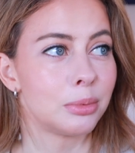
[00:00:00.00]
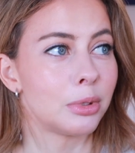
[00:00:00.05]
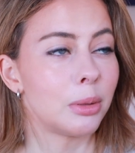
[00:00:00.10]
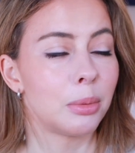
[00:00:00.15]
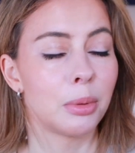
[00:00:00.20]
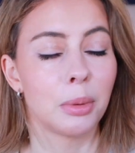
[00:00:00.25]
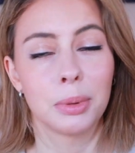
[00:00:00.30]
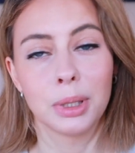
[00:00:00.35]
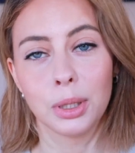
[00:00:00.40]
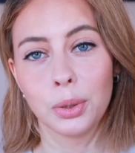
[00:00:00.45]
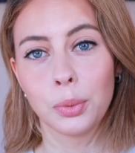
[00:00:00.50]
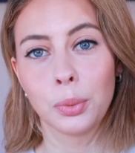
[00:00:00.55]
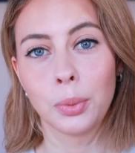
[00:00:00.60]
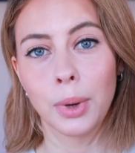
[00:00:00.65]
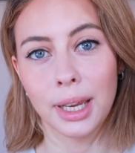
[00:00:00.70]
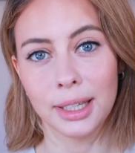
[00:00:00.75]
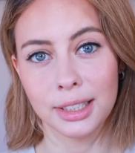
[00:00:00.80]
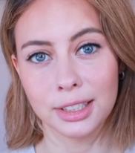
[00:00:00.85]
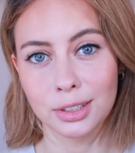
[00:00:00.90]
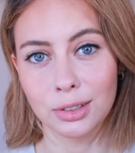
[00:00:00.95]
probably
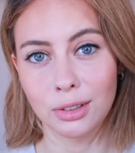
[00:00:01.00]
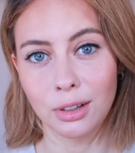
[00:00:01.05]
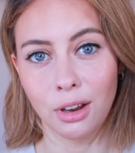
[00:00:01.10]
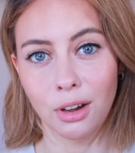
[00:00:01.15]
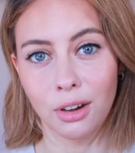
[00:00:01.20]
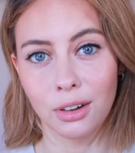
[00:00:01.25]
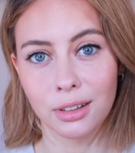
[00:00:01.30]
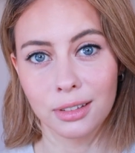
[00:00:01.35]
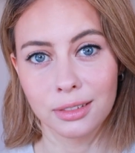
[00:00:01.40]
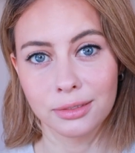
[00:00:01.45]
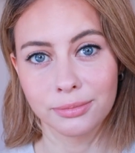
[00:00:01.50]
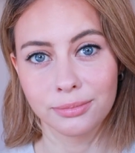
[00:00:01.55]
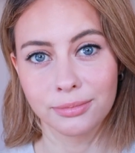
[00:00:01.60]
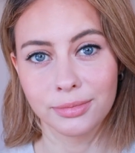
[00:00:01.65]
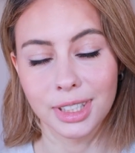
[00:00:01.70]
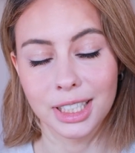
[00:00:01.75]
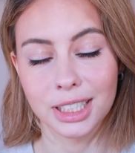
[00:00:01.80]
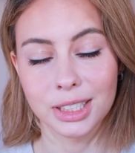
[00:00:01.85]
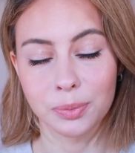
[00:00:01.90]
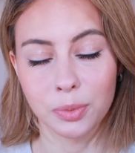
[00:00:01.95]
way too long.
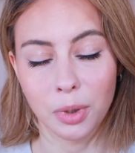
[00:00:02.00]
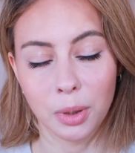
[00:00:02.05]
It's